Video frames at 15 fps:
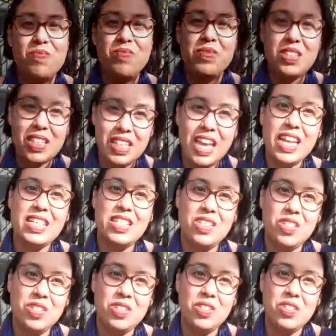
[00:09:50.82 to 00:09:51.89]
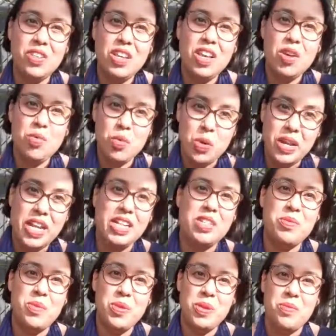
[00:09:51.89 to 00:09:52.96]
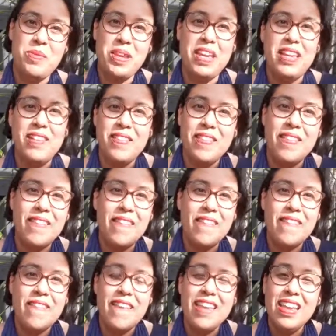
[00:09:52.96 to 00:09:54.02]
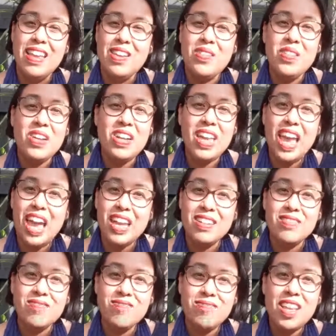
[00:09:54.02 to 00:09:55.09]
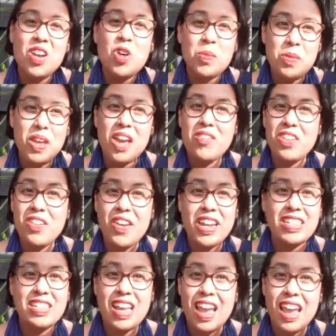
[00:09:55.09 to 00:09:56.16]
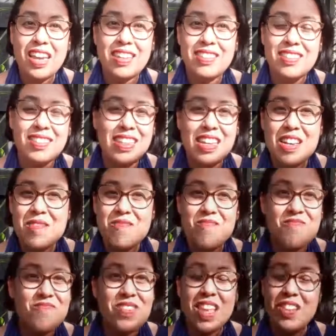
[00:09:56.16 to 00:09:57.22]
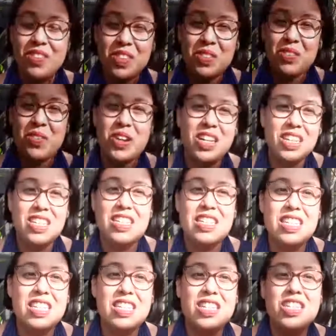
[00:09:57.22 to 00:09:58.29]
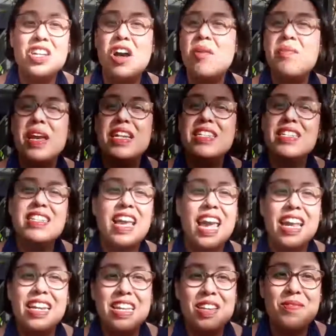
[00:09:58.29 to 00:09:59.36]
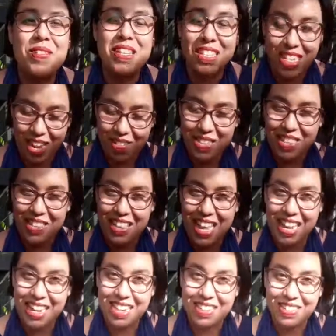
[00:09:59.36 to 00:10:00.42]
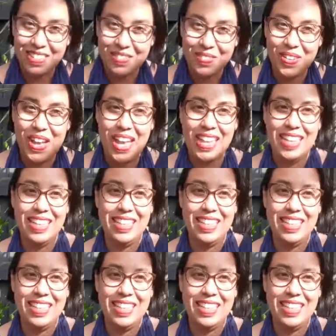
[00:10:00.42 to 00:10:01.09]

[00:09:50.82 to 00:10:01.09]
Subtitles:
to get to point A to point B. Well, Kate, I hope you have a great day. feel free to continue to comment, and I'll chat with you later. Bye.